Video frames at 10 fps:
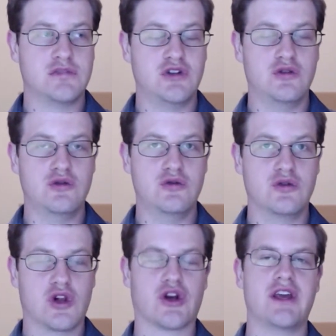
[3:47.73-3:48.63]
do
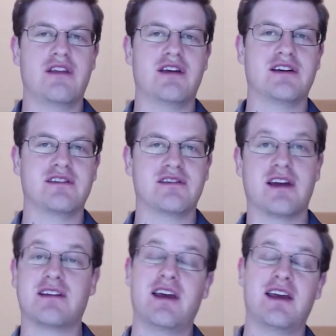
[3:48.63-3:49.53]
clerky things
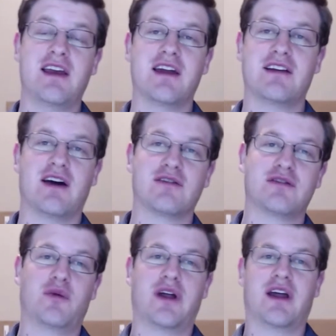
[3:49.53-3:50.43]
like taking head counts
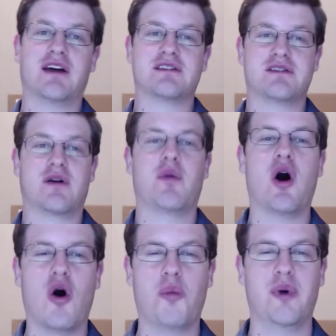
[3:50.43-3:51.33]
and whatnot. So I'm
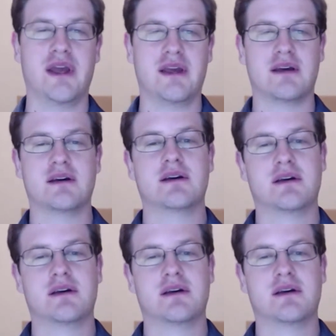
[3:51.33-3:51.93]
hoping